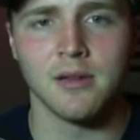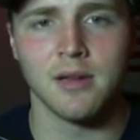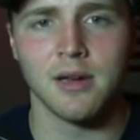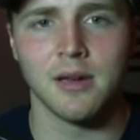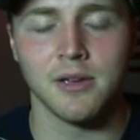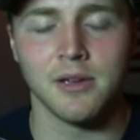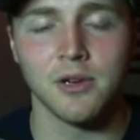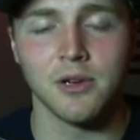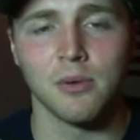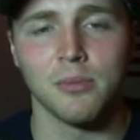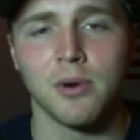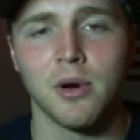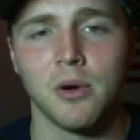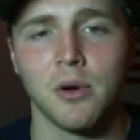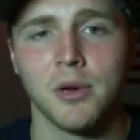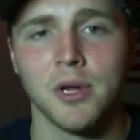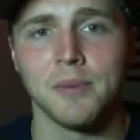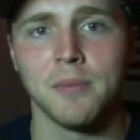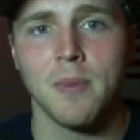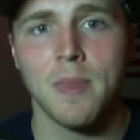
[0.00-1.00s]
your
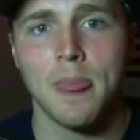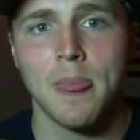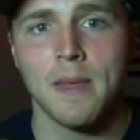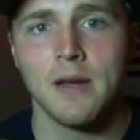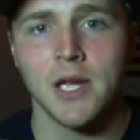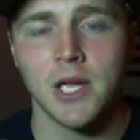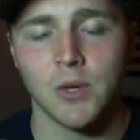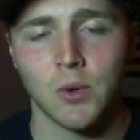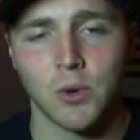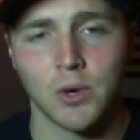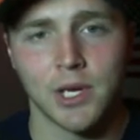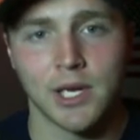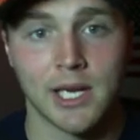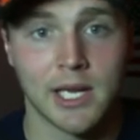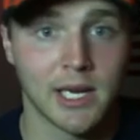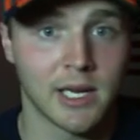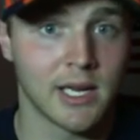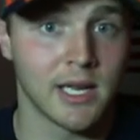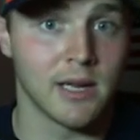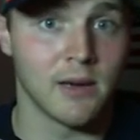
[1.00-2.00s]
opponent in order to
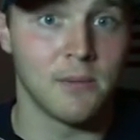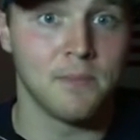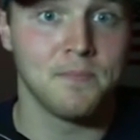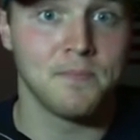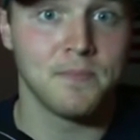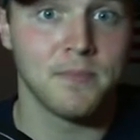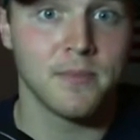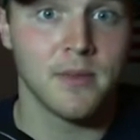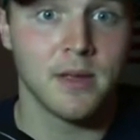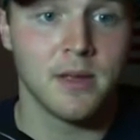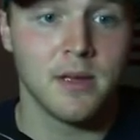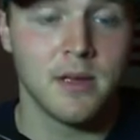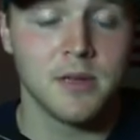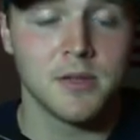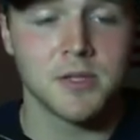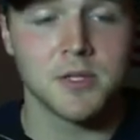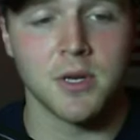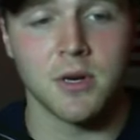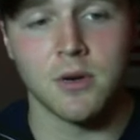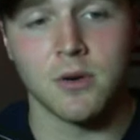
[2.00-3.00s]
get a kill.
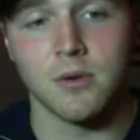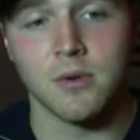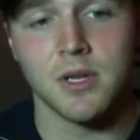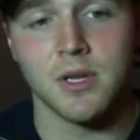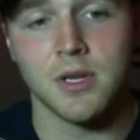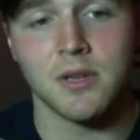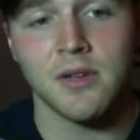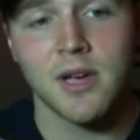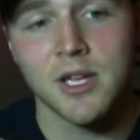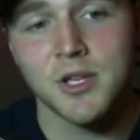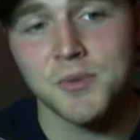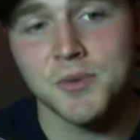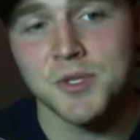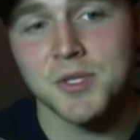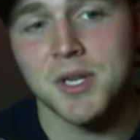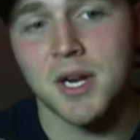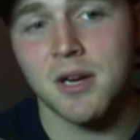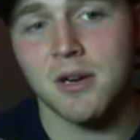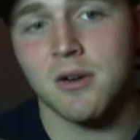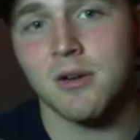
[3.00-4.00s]
So the attachments
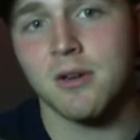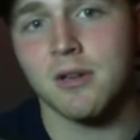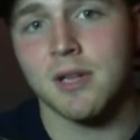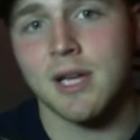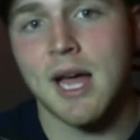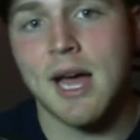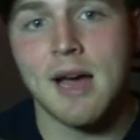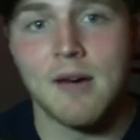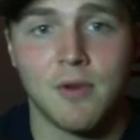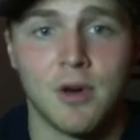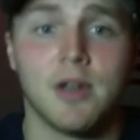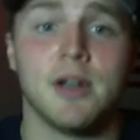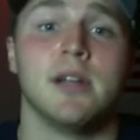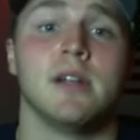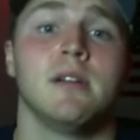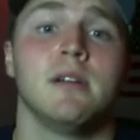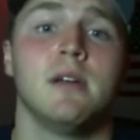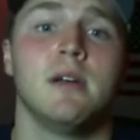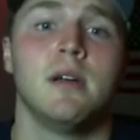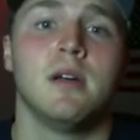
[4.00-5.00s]
that I currently have on
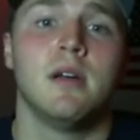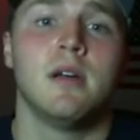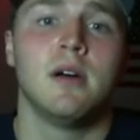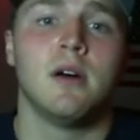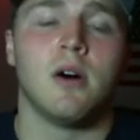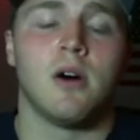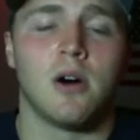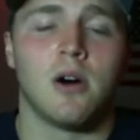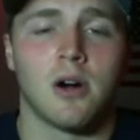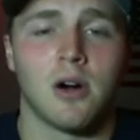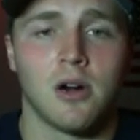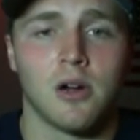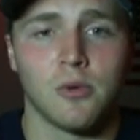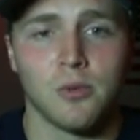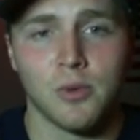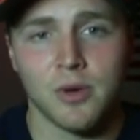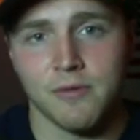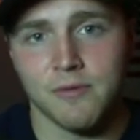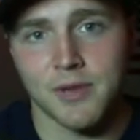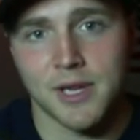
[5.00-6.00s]
it are a
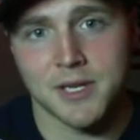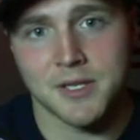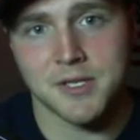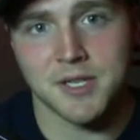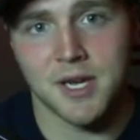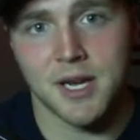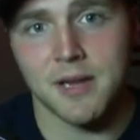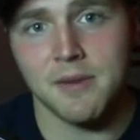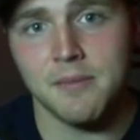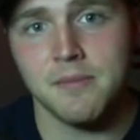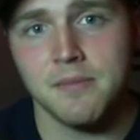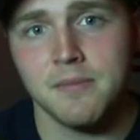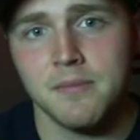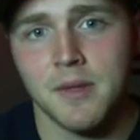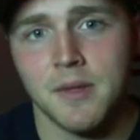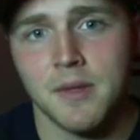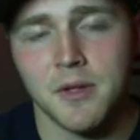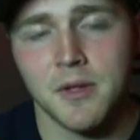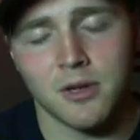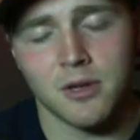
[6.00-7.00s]
reflex sight,
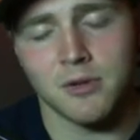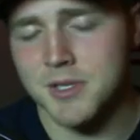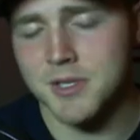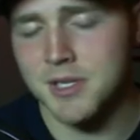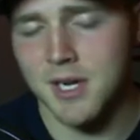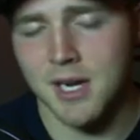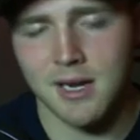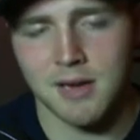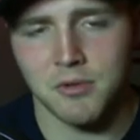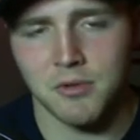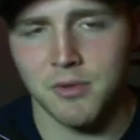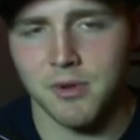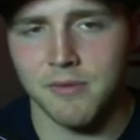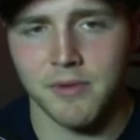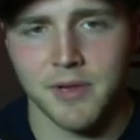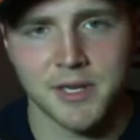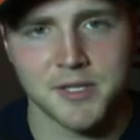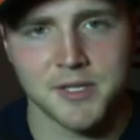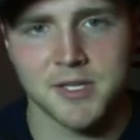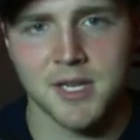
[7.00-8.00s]
and the only reason I have a
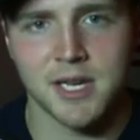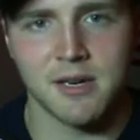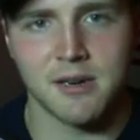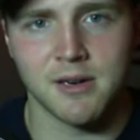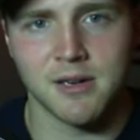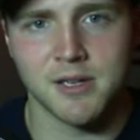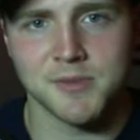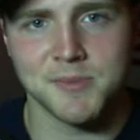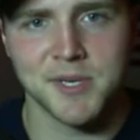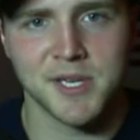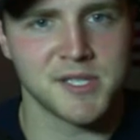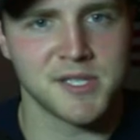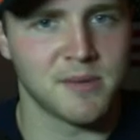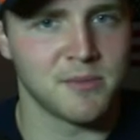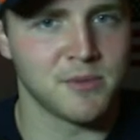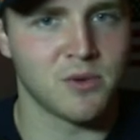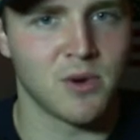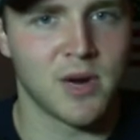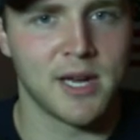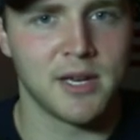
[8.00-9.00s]
reflex sight on it is because
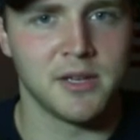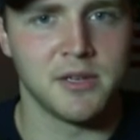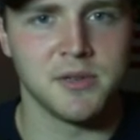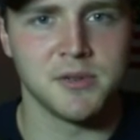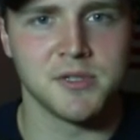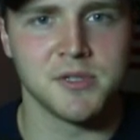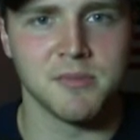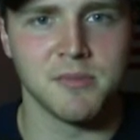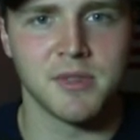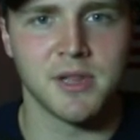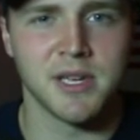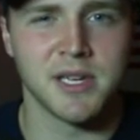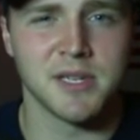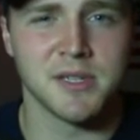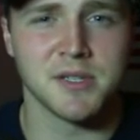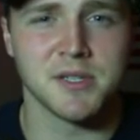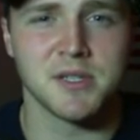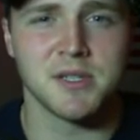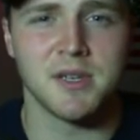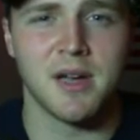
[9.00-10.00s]
I'm trying to do some
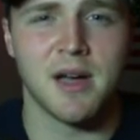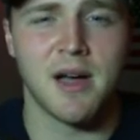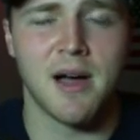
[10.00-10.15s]
things